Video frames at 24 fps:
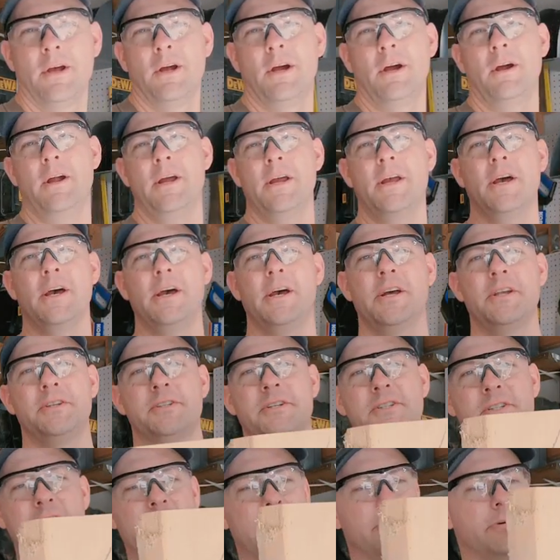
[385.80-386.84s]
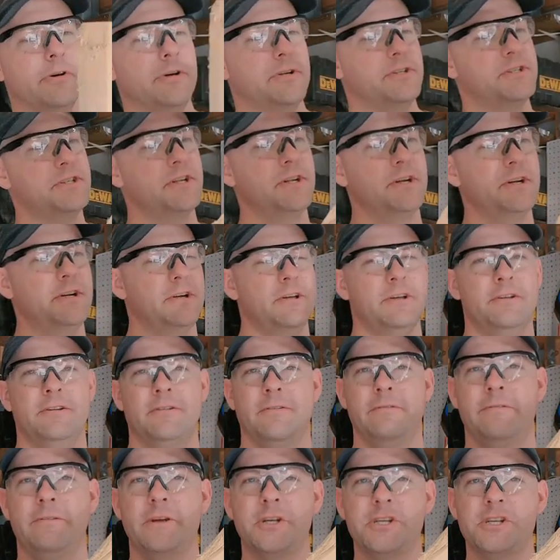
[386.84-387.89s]
Alright guys, as I was
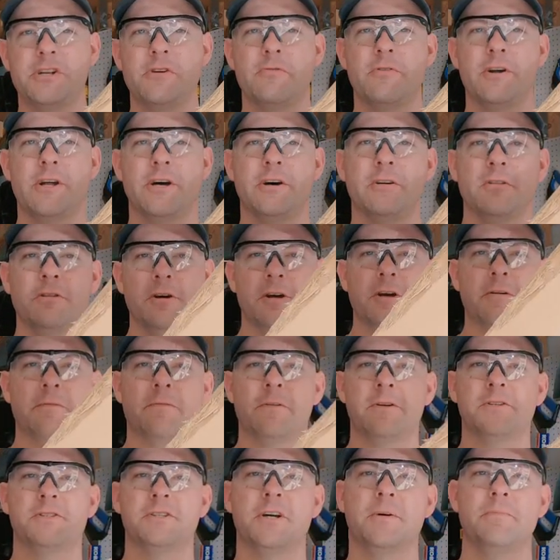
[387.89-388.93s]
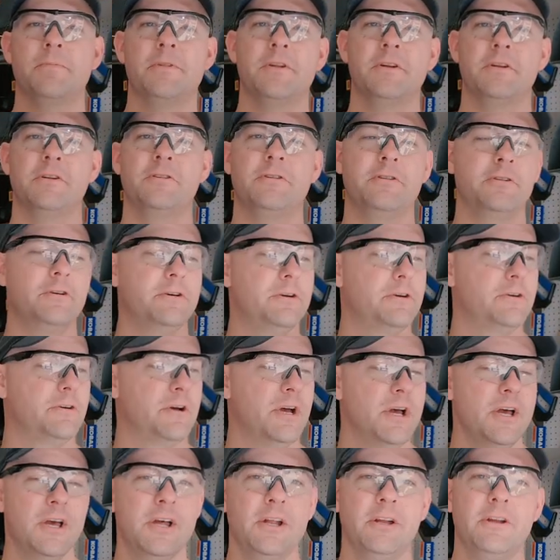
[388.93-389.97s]
fishing around looking for something
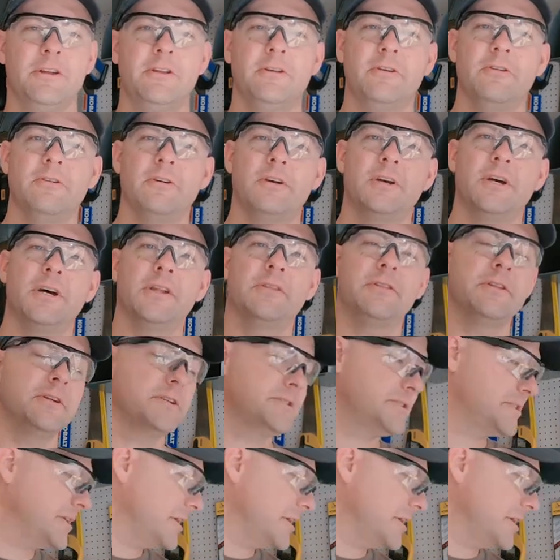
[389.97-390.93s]
to, to cut this